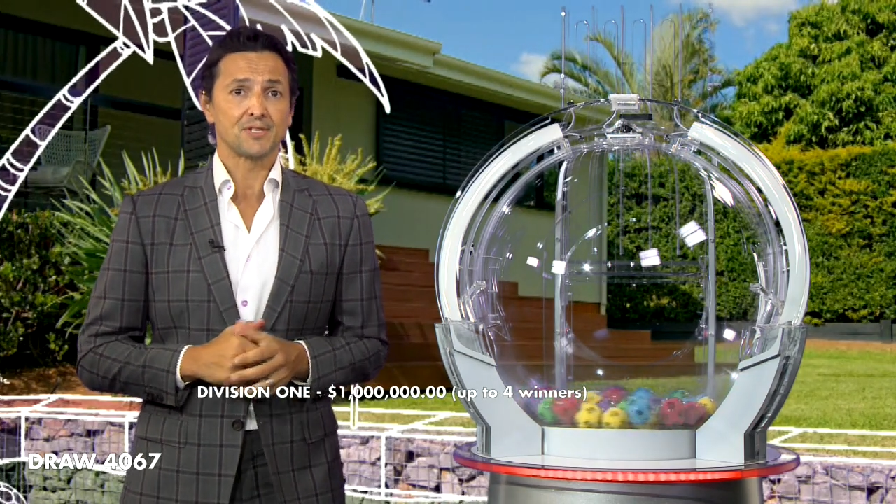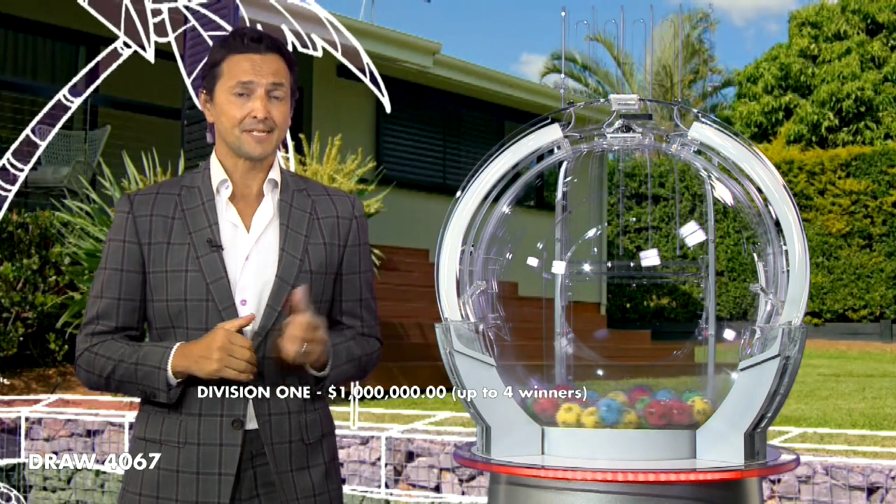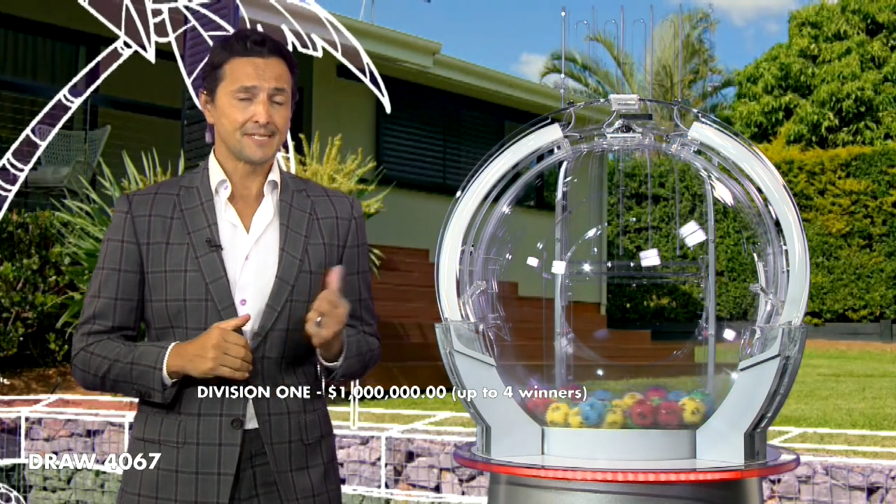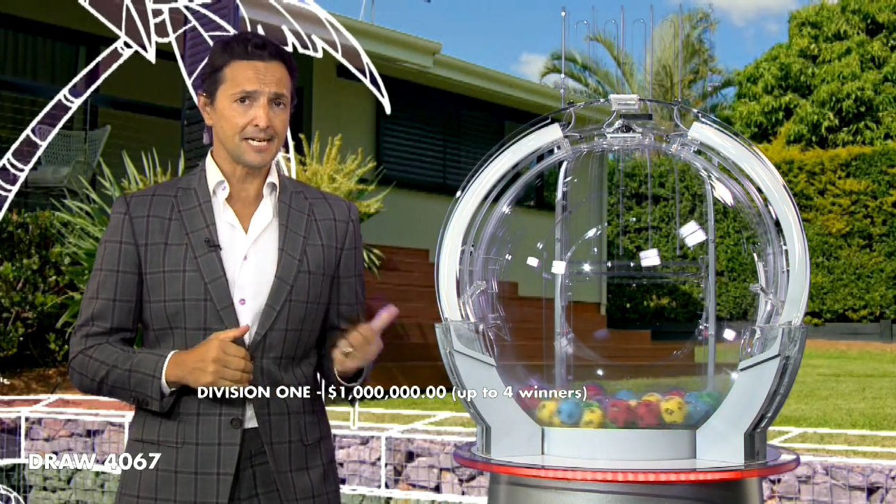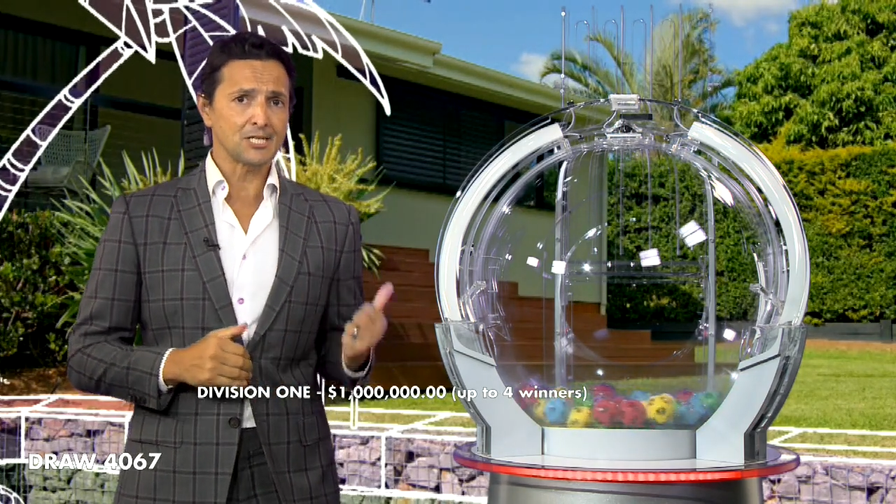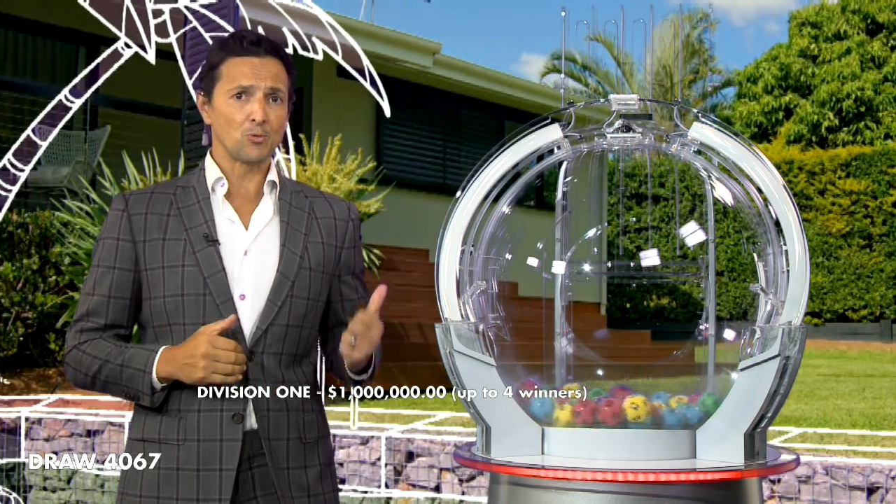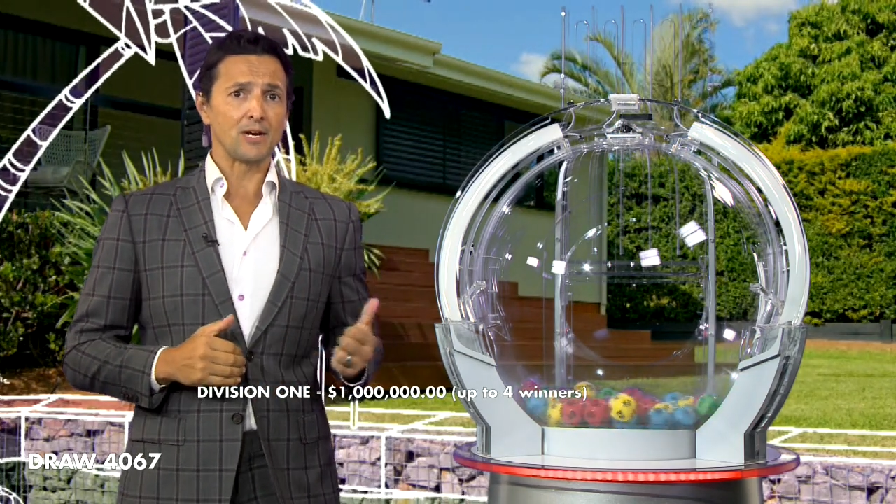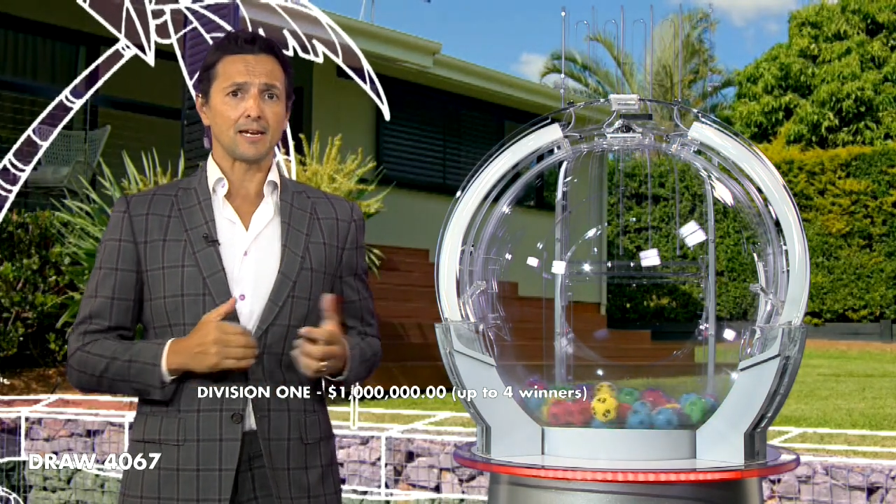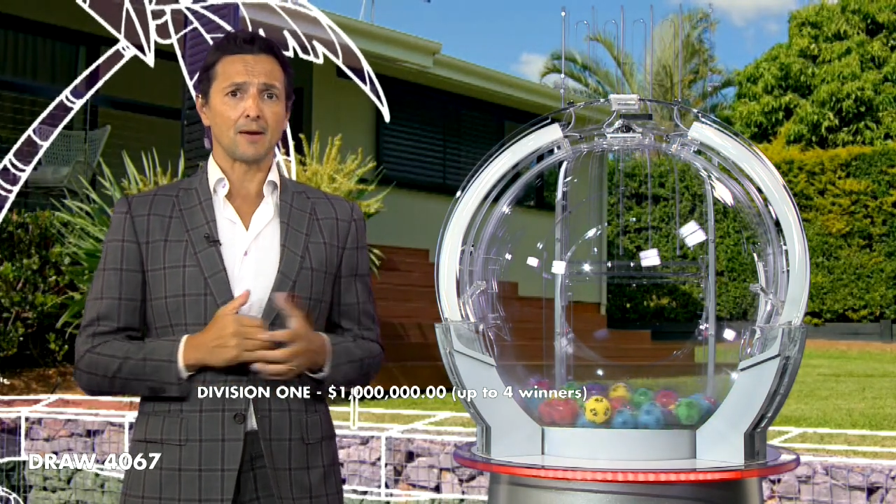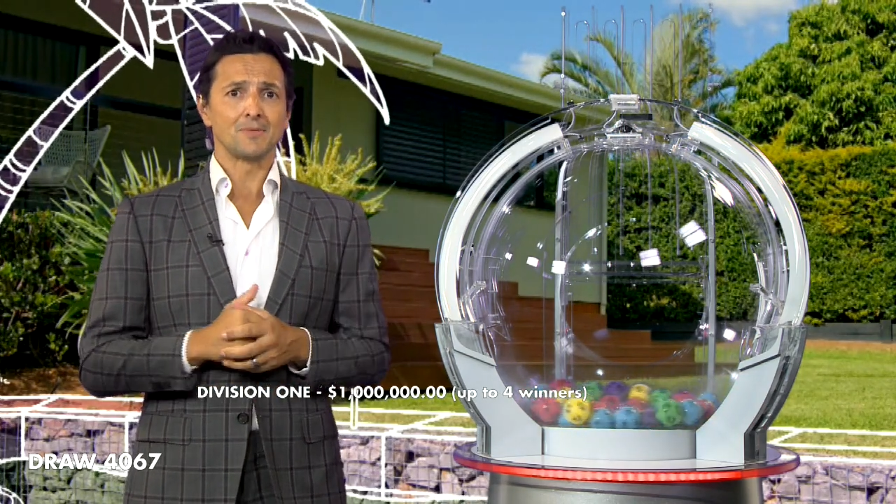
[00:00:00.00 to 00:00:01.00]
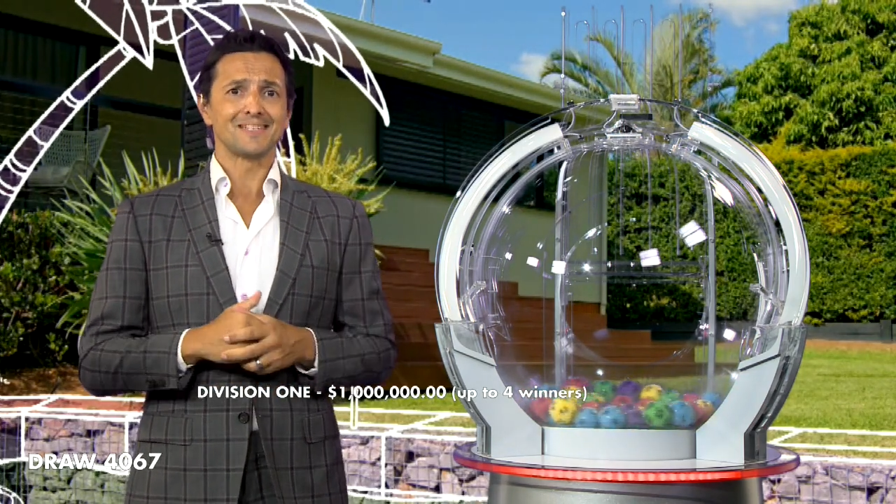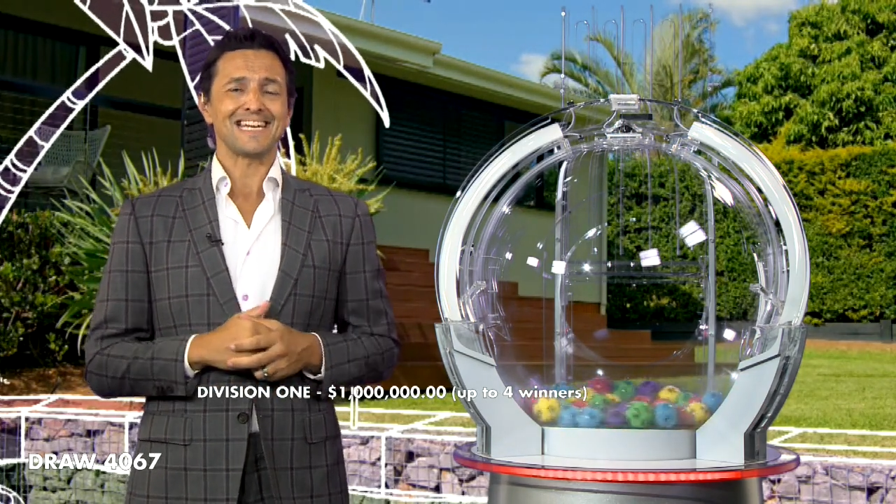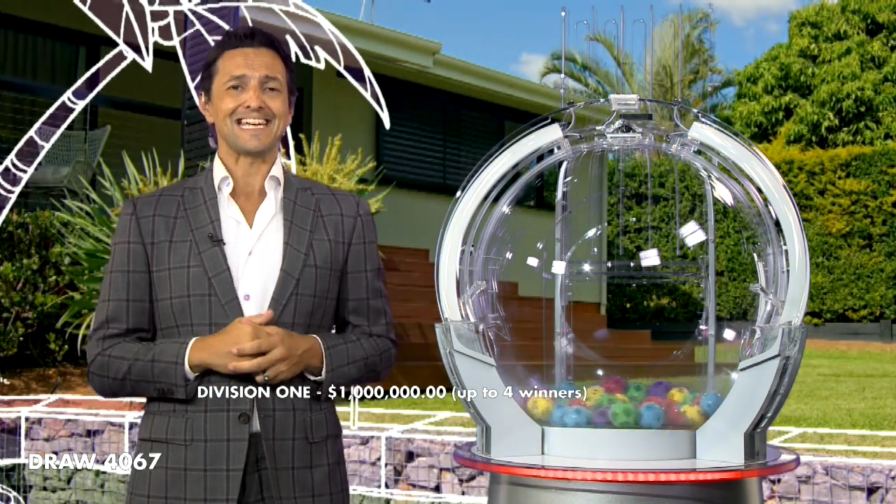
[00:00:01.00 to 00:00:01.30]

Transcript: the six winning numbers